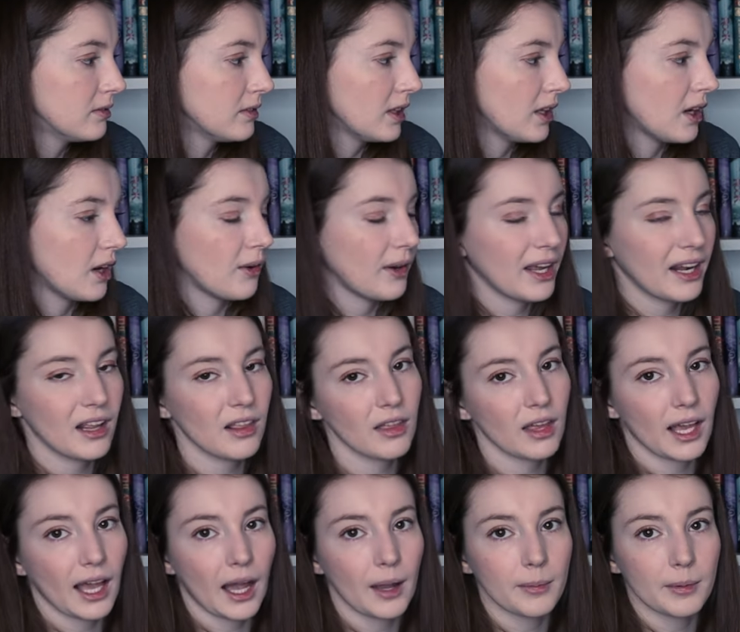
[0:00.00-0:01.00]
you know,
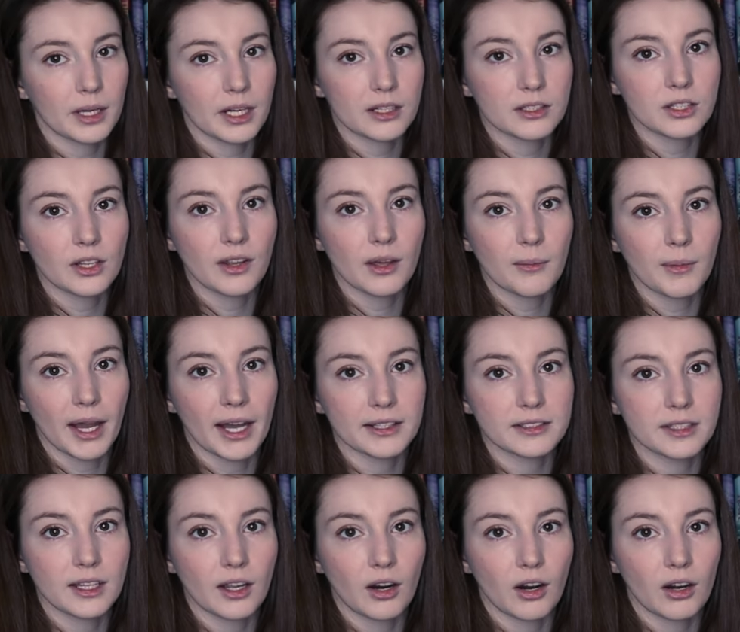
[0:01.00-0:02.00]
anything happening to them
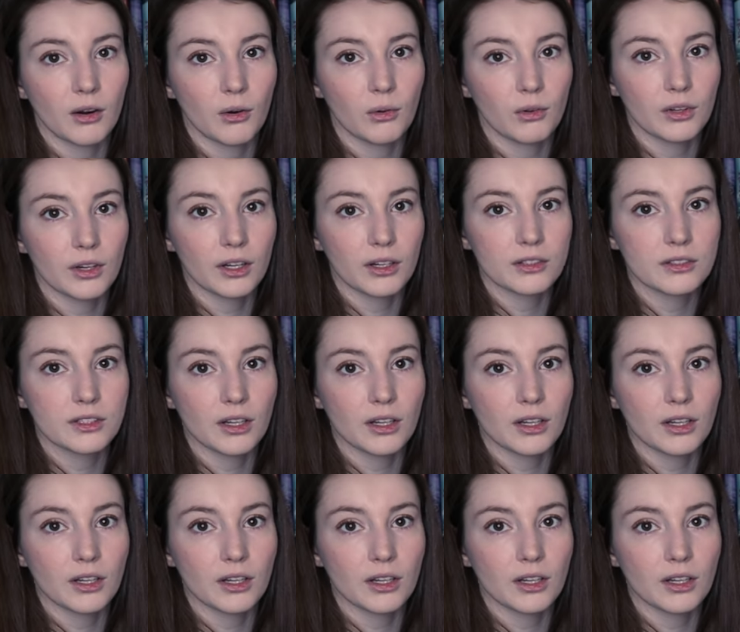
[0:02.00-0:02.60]
as they are older.